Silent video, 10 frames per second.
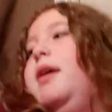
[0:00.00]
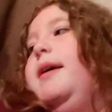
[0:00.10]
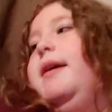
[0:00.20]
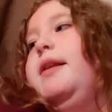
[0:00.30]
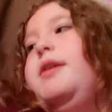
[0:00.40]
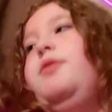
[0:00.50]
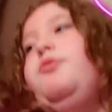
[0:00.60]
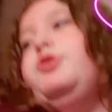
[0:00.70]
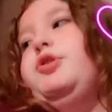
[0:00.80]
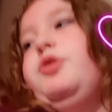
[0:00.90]
And he
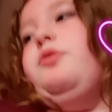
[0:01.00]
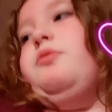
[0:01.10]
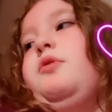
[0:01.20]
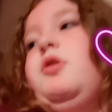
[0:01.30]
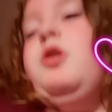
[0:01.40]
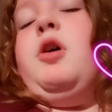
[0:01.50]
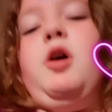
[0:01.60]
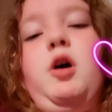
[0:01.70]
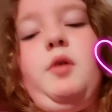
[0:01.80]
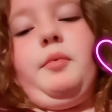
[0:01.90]
was just
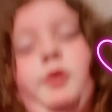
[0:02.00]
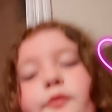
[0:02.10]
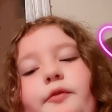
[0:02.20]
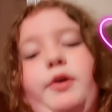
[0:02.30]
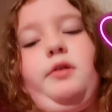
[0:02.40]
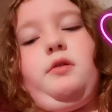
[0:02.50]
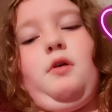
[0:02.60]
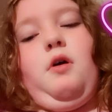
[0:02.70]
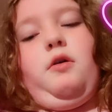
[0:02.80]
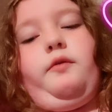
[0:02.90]
a perfect
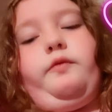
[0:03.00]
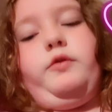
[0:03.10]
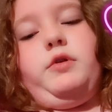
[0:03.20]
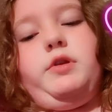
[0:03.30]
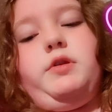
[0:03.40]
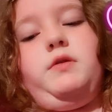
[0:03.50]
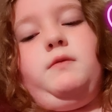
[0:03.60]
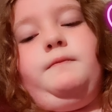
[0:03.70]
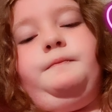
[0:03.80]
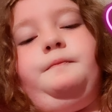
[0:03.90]
dog for us.
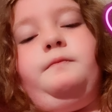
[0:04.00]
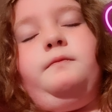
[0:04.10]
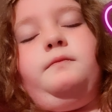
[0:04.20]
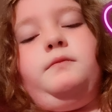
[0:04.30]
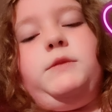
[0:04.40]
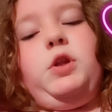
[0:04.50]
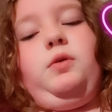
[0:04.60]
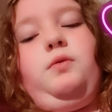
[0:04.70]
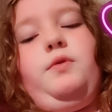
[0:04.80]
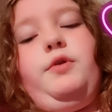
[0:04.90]

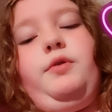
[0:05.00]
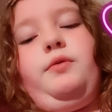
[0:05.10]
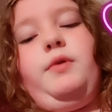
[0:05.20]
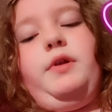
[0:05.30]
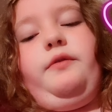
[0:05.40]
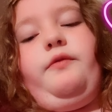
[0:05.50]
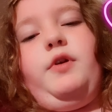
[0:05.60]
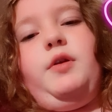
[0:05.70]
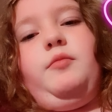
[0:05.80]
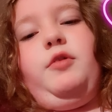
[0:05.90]
Oreo's really
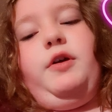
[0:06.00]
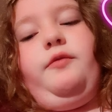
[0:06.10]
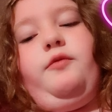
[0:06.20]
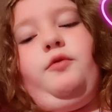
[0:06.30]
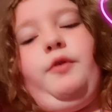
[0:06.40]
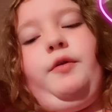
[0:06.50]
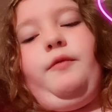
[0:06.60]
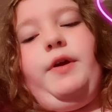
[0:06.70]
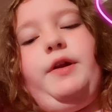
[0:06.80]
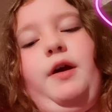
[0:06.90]
fun and playful, and
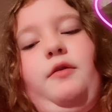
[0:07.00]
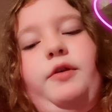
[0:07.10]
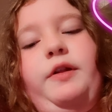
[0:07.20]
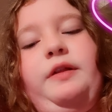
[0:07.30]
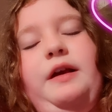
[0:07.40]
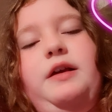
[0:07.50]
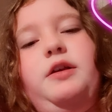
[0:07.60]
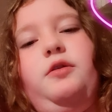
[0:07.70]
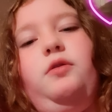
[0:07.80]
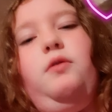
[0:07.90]
right now he's eight
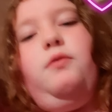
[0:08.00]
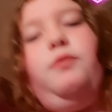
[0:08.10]
years old.